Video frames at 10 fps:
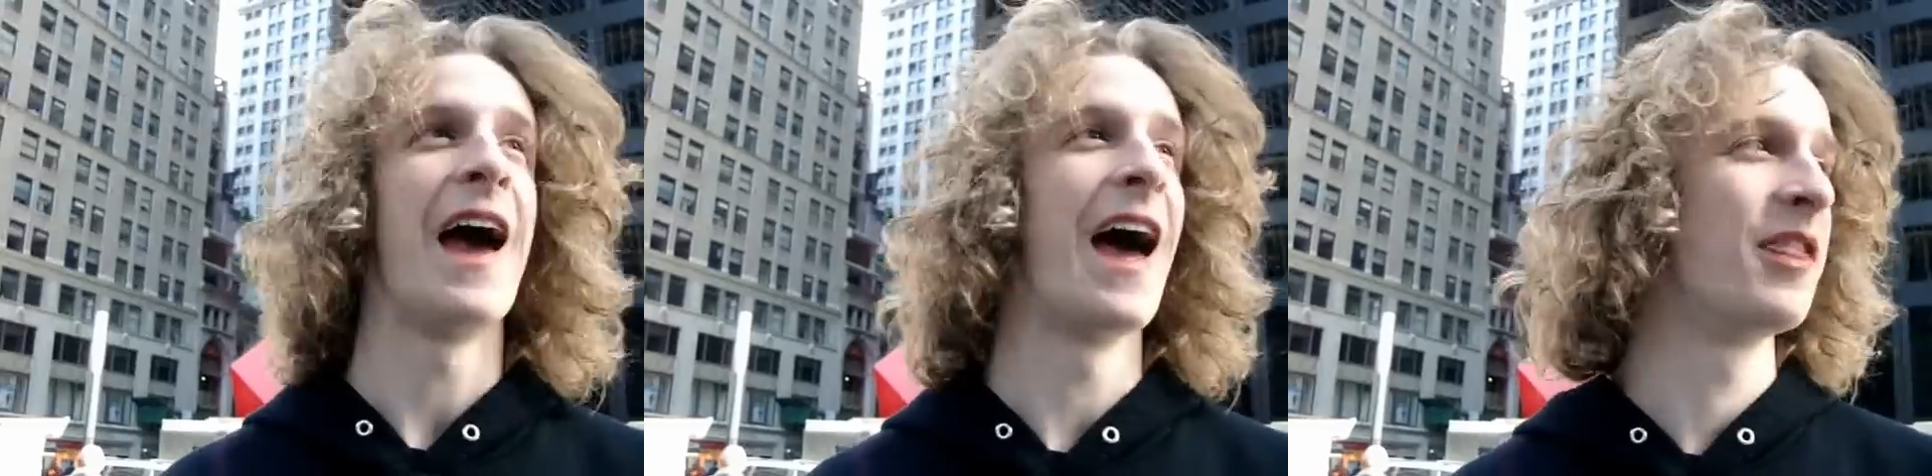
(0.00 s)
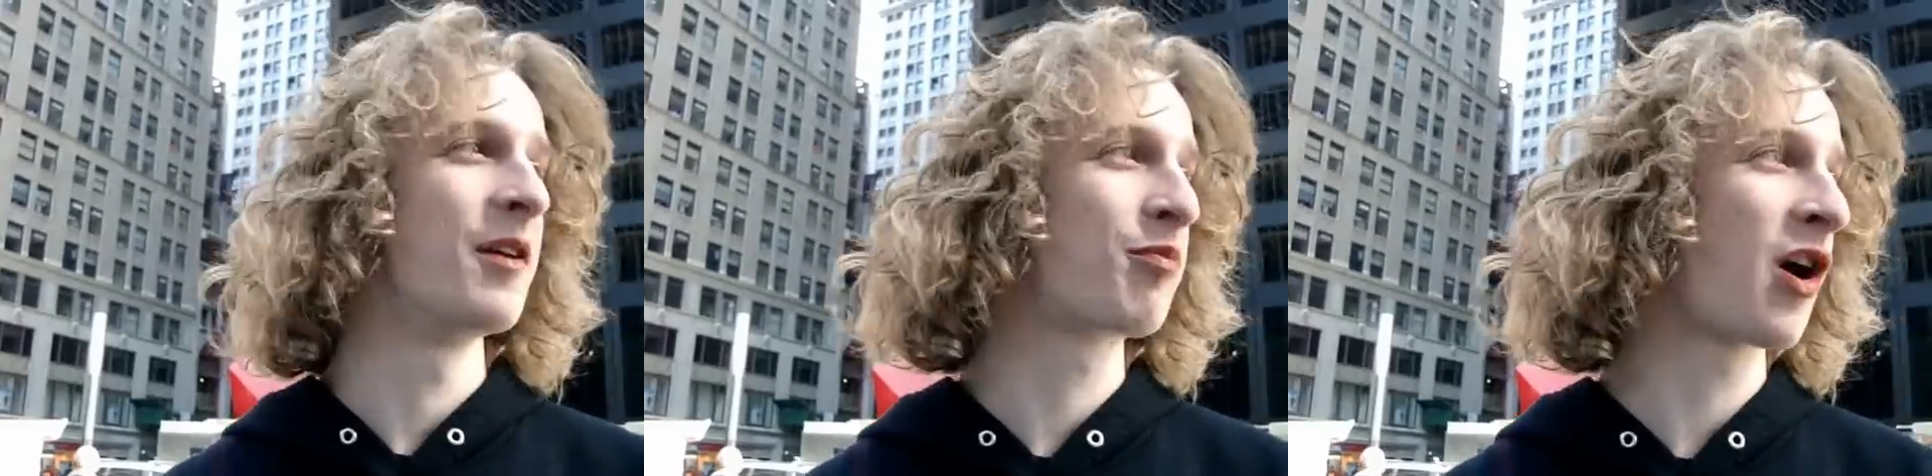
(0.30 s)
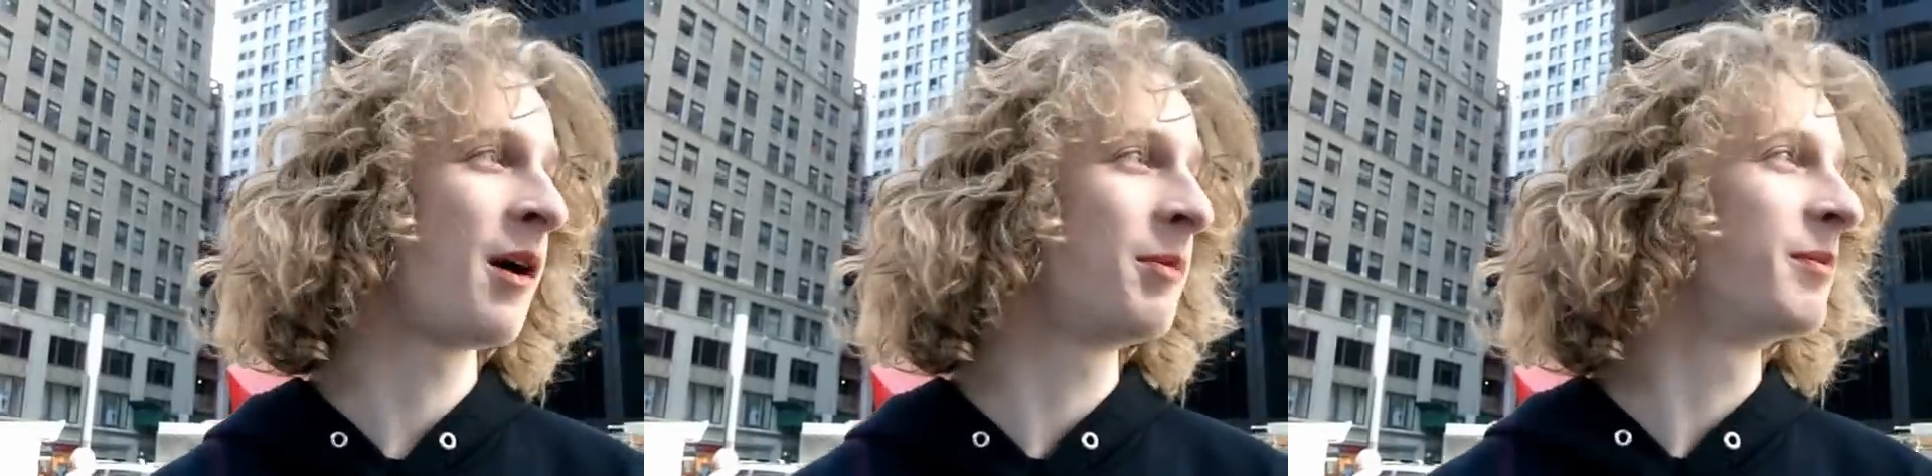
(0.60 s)
and the
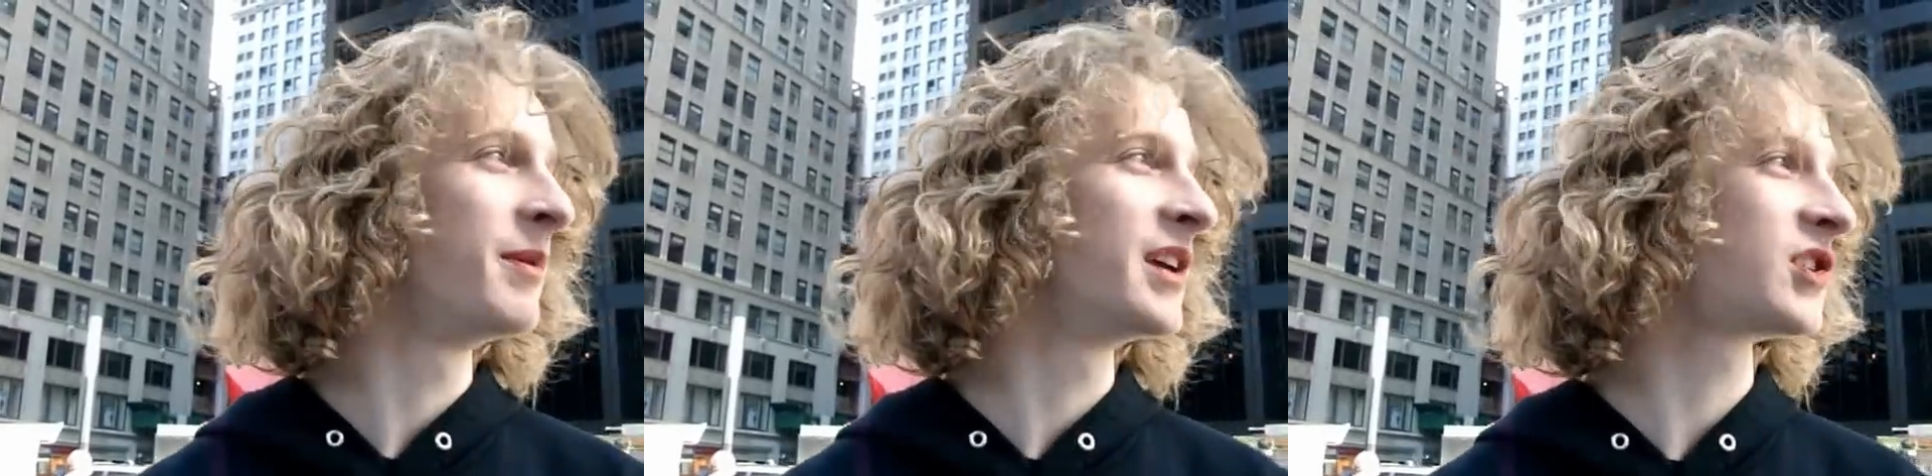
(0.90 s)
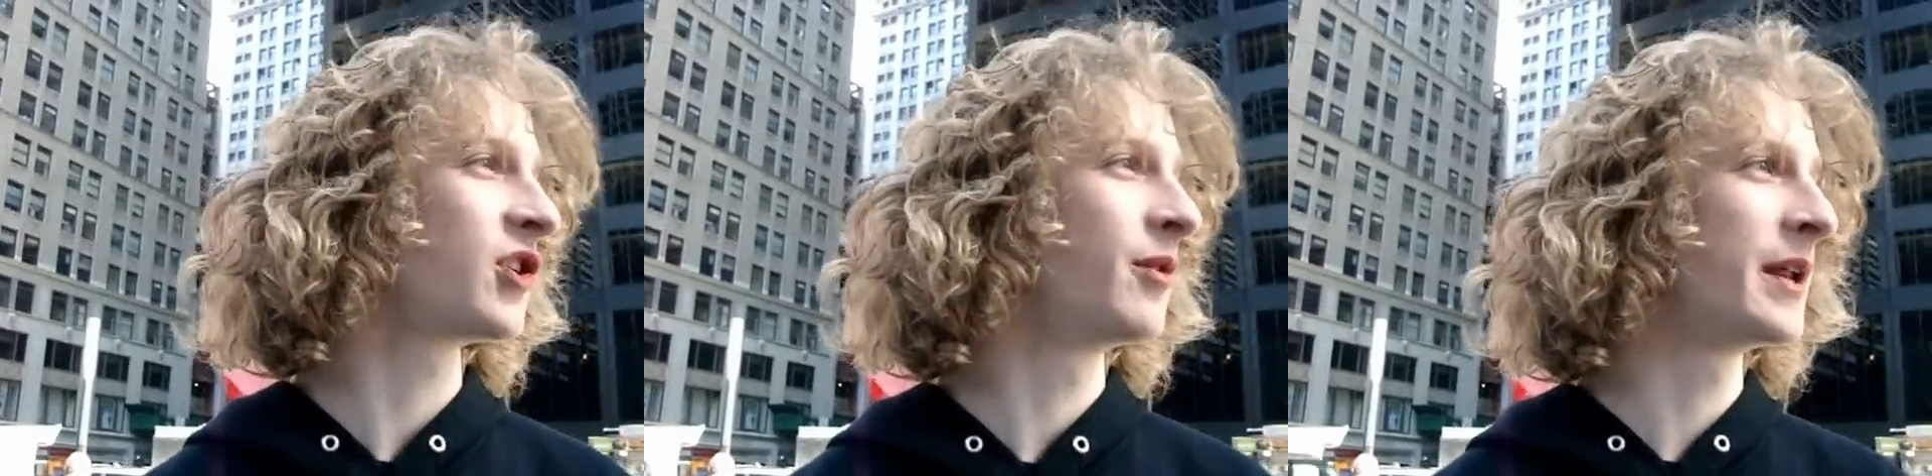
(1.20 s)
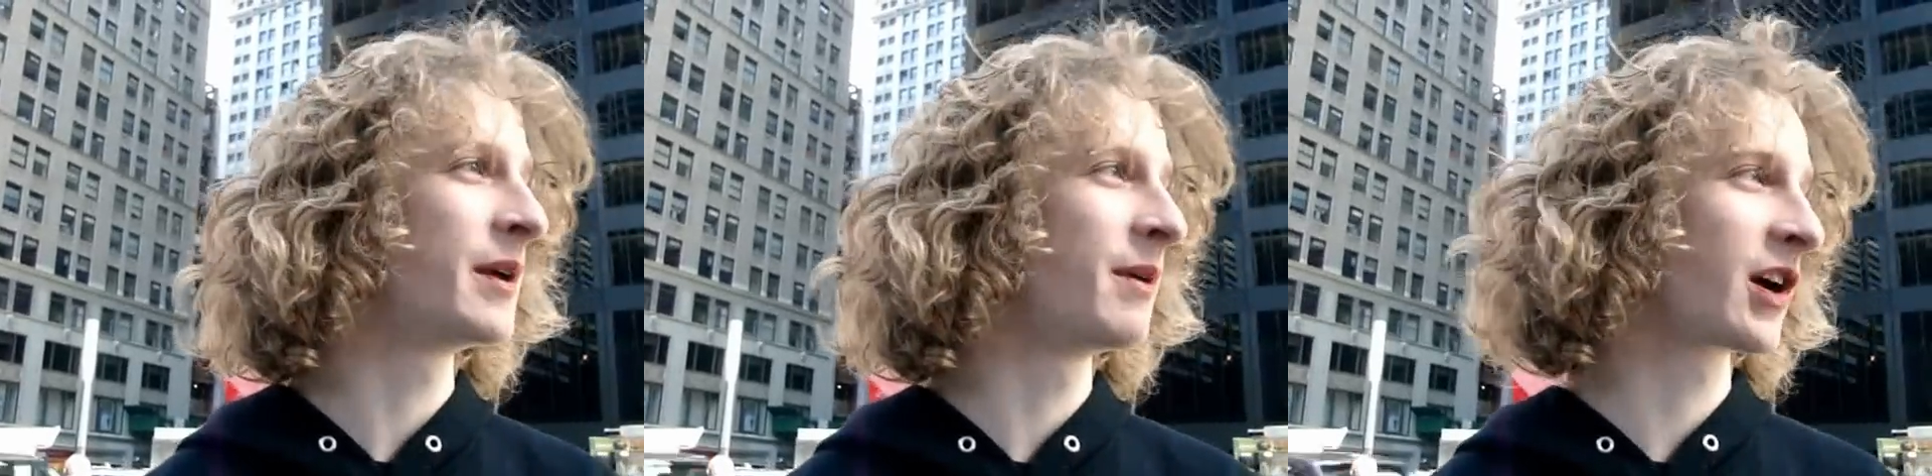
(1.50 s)
problem is so
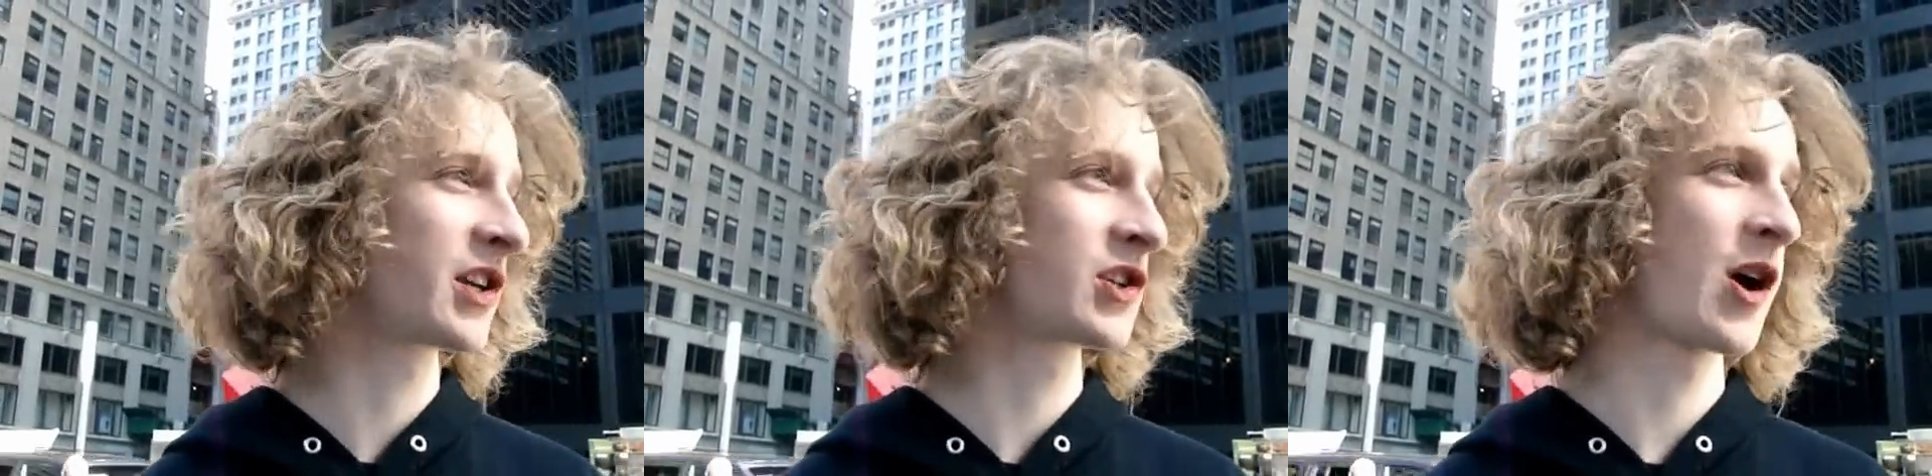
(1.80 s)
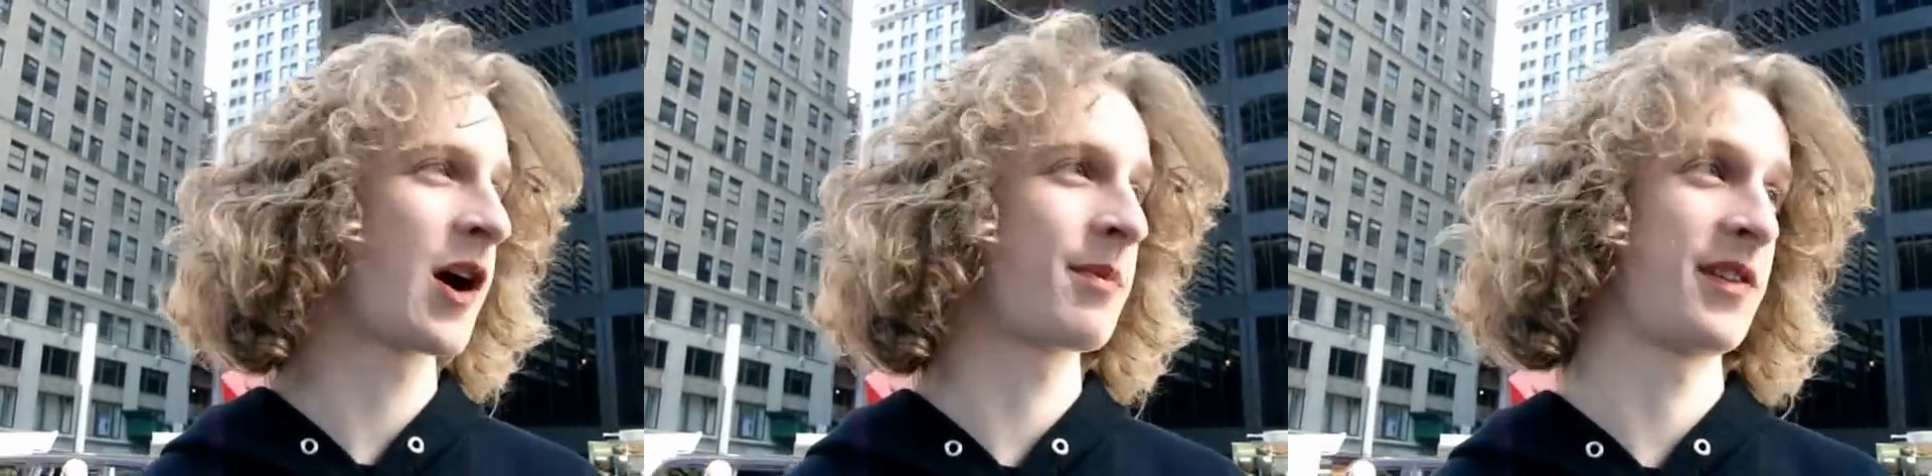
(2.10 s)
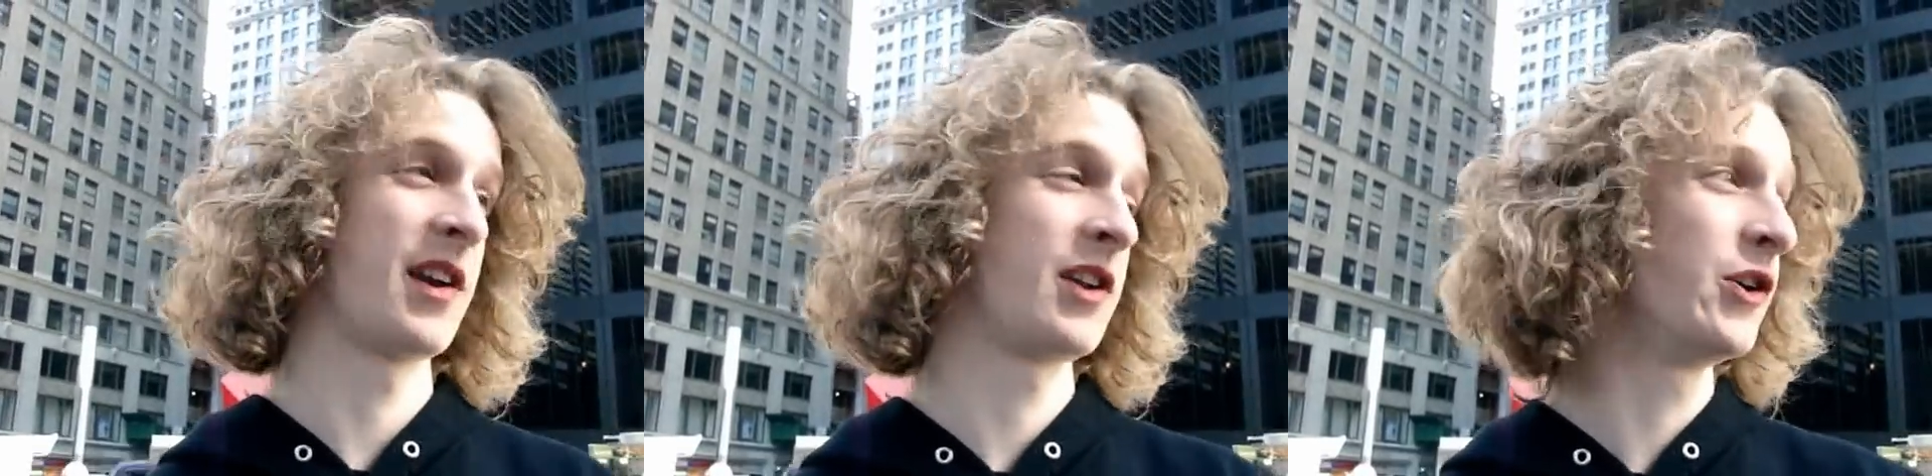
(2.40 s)
many Americans are apathetic.